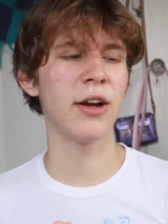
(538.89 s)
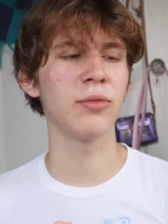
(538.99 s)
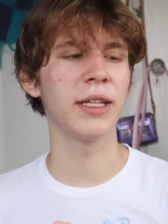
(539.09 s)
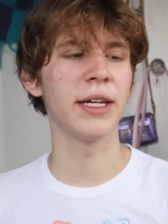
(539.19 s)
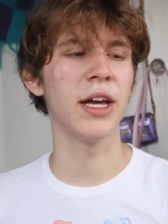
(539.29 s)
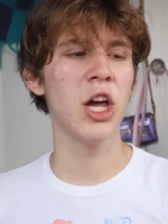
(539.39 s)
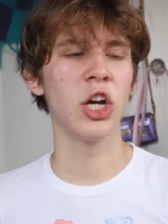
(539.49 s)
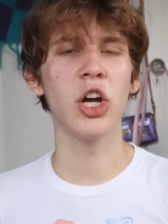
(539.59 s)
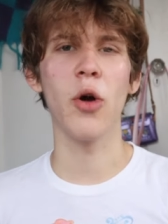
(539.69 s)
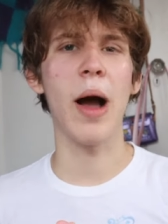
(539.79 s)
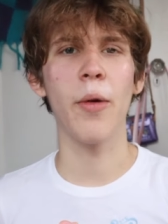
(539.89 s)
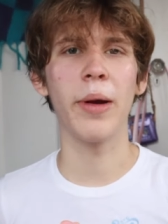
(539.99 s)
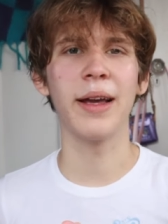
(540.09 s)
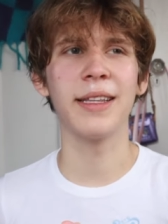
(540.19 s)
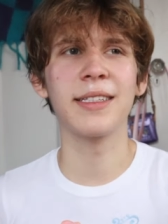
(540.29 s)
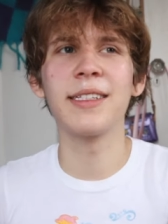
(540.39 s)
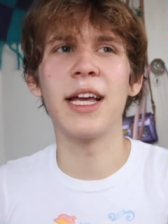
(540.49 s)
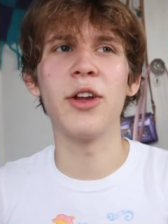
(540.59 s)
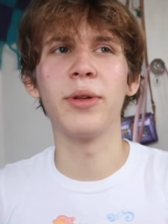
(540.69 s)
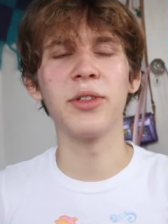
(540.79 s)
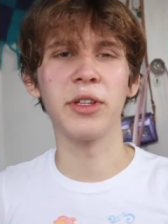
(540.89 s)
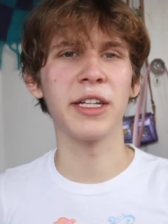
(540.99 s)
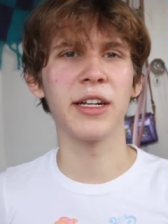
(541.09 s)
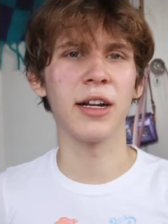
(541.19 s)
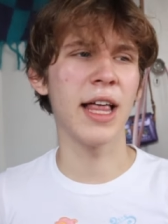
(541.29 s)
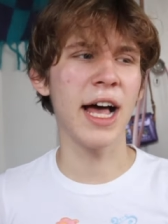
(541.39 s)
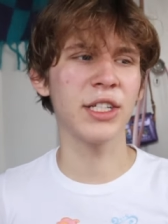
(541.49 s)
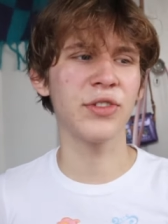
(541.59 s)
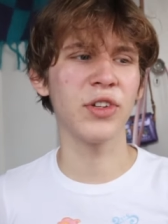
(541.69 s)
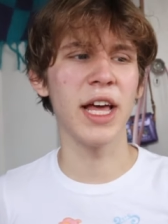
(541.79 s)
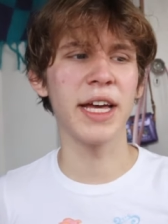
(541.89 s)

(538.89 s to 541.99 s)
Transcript: I don't really go out wearing this because I know it's only going to last for